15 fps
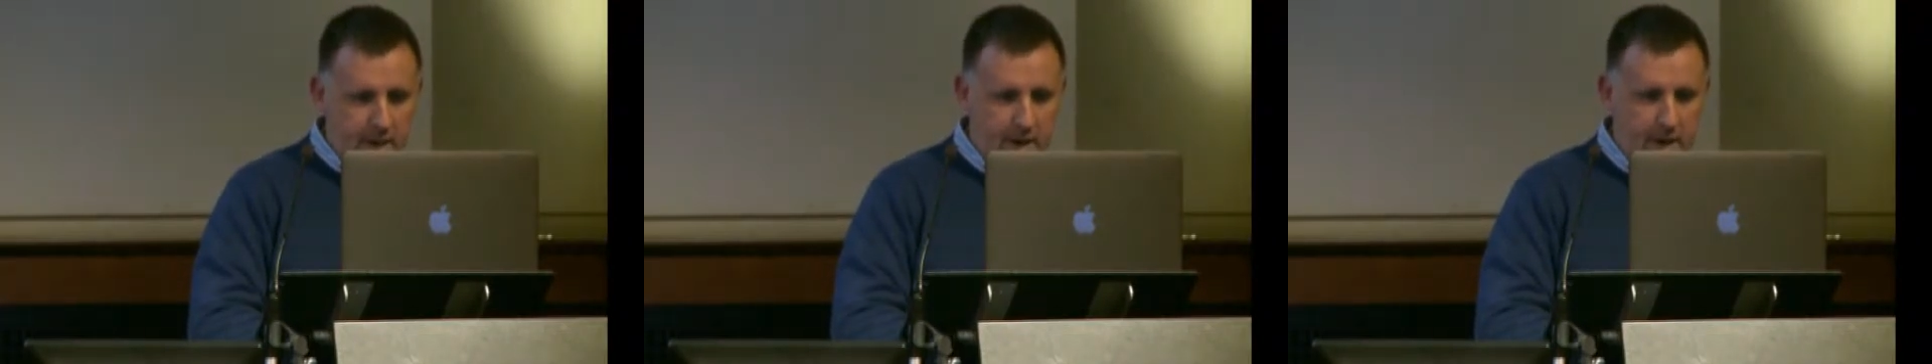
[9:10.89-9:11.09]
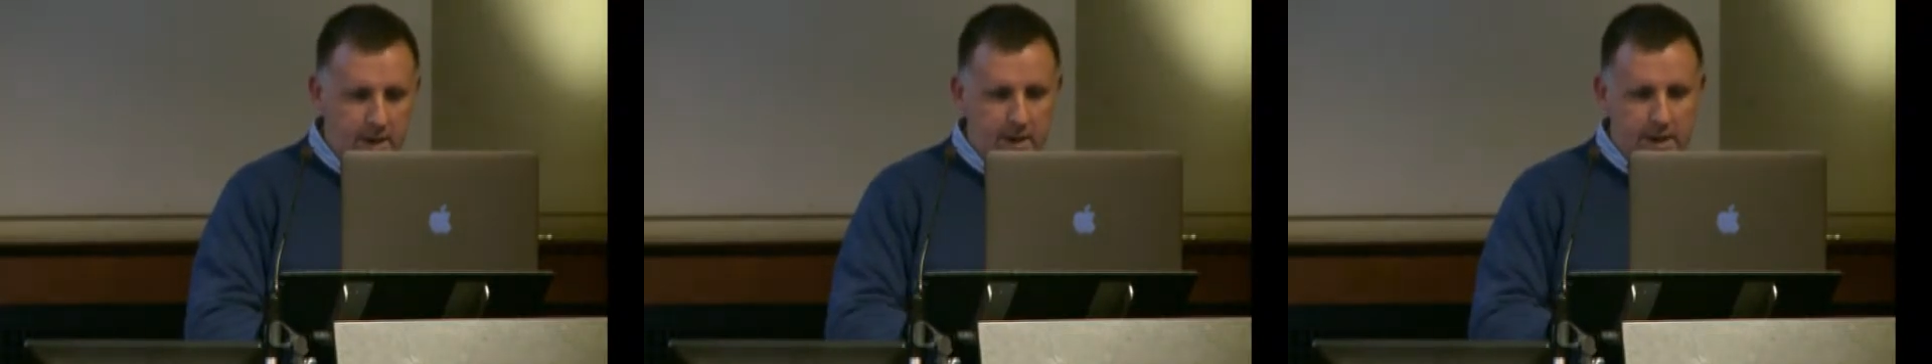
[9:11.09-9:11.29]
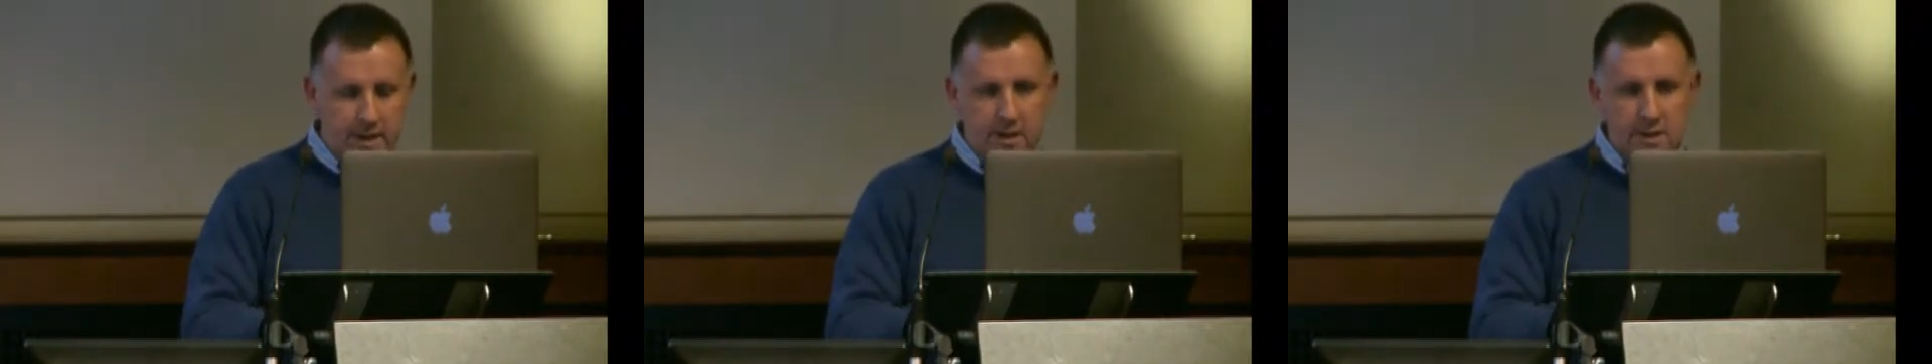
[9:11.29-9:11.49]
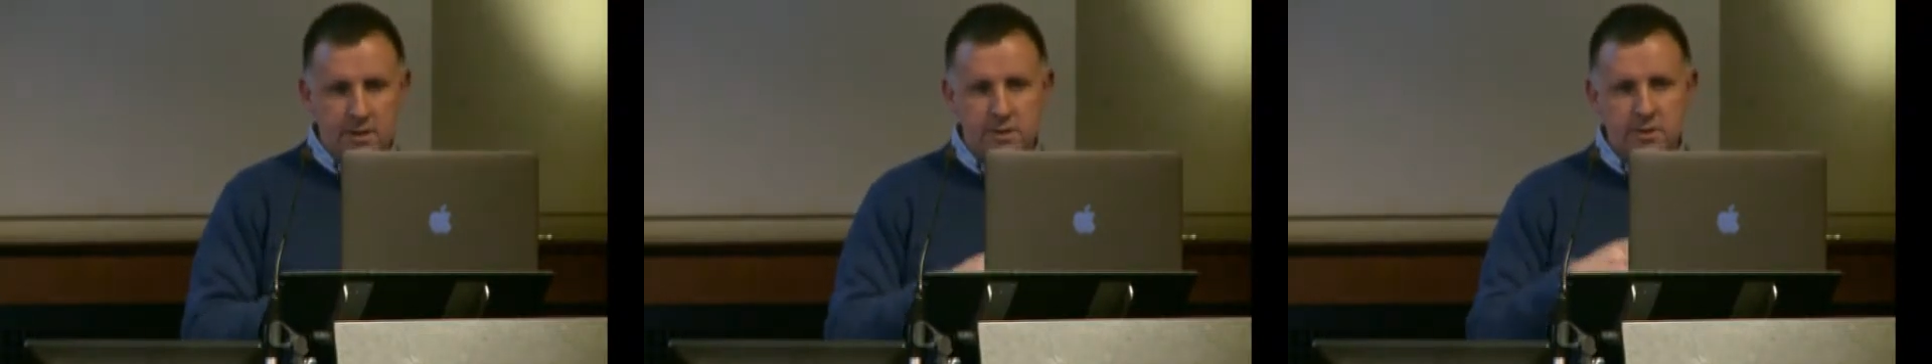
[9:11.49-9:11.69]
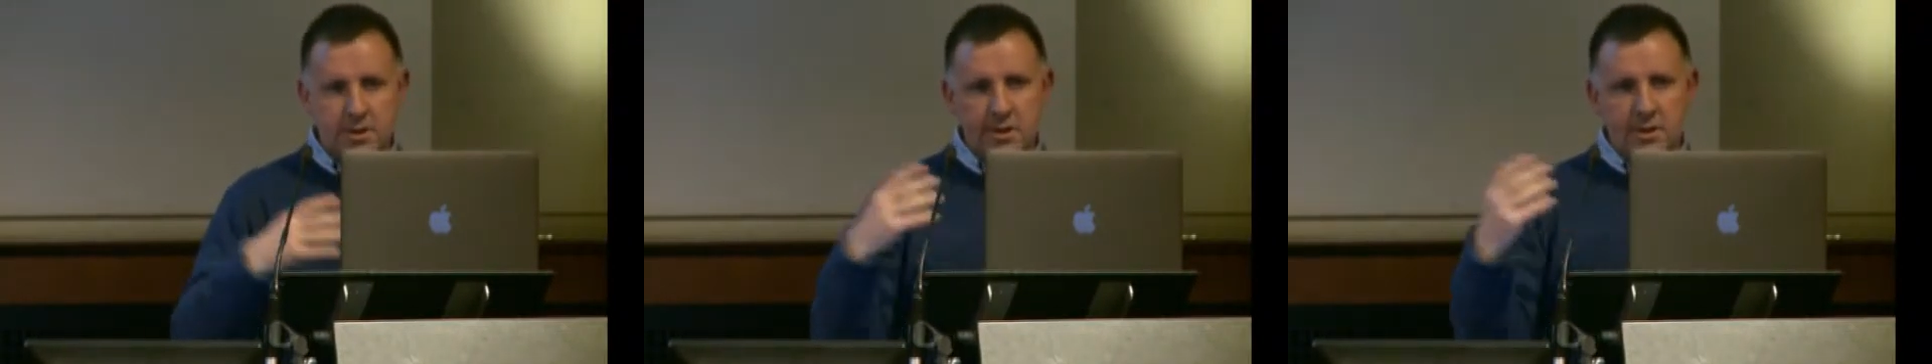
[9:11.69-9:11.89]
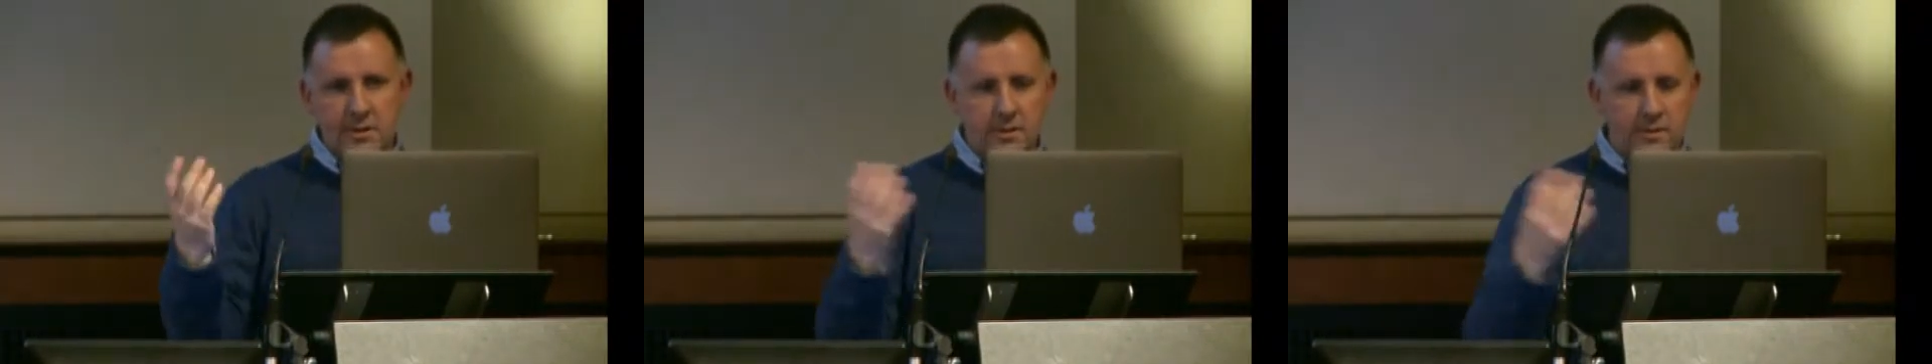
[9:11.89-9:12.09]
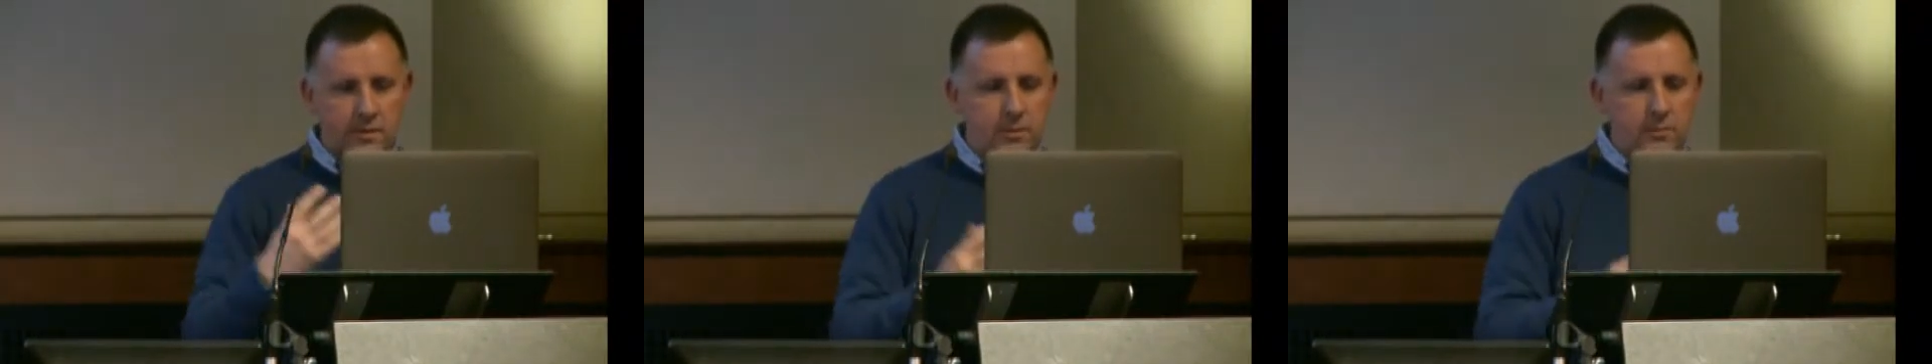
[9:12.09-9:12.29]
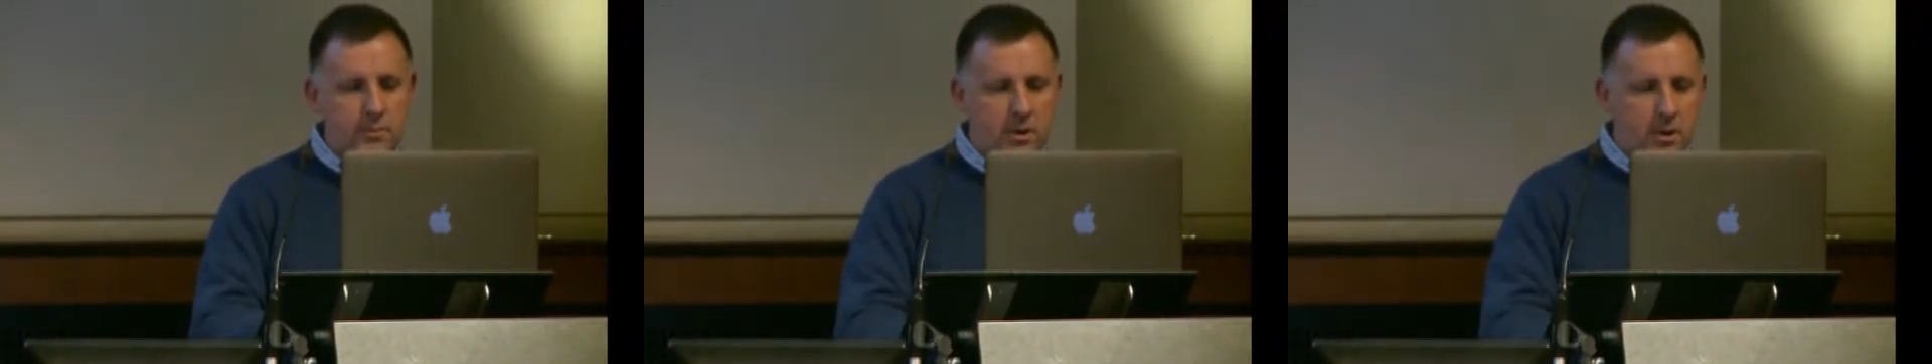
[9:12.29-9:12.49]
And I can look at
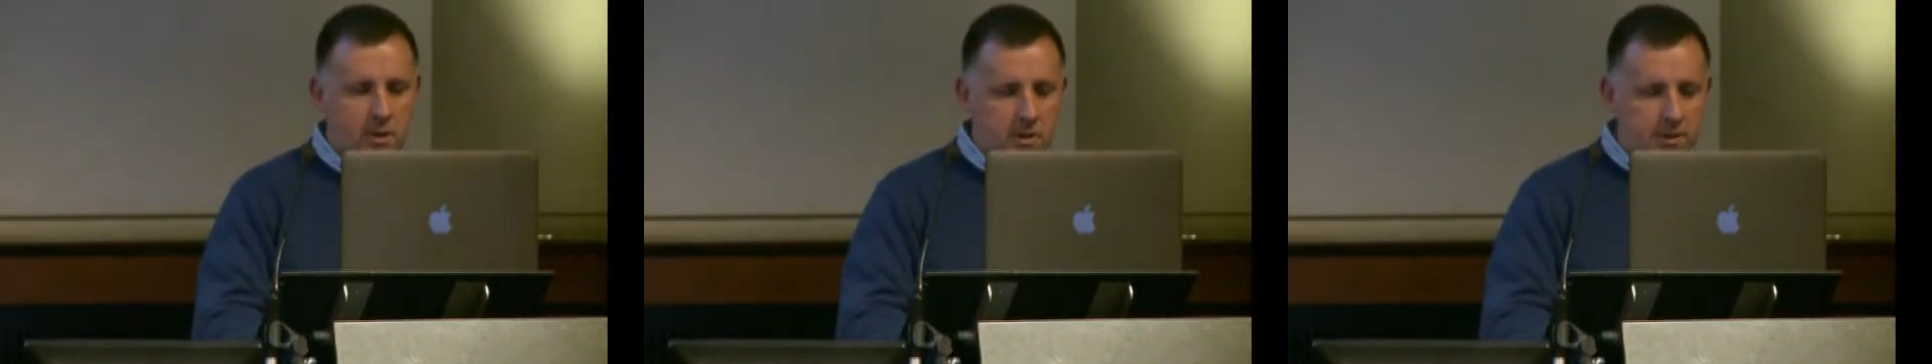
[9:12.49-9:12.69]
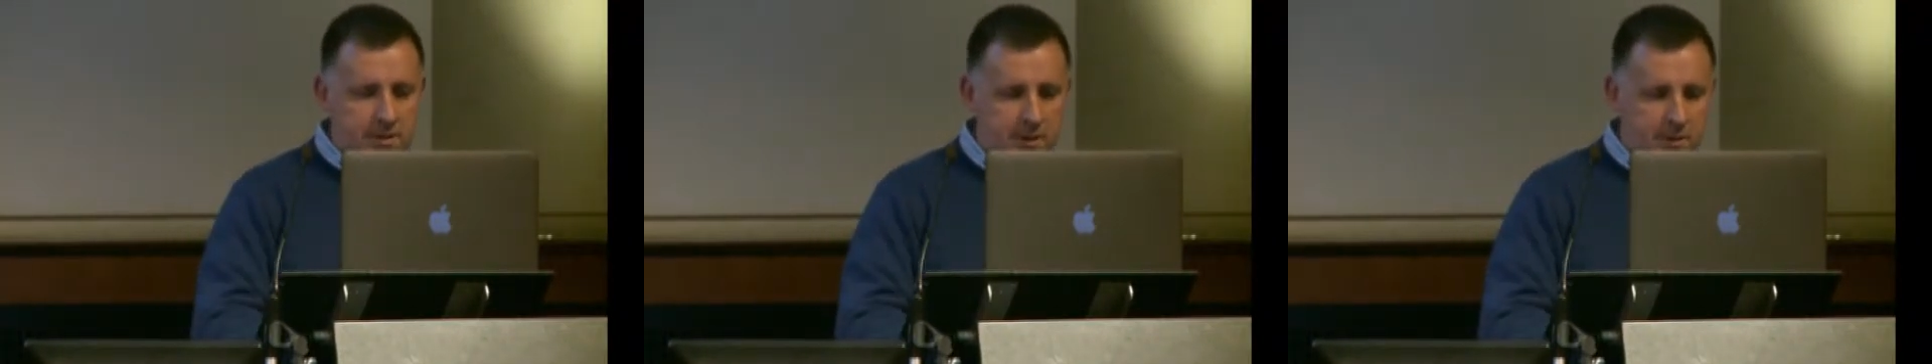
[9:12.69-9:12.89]
the world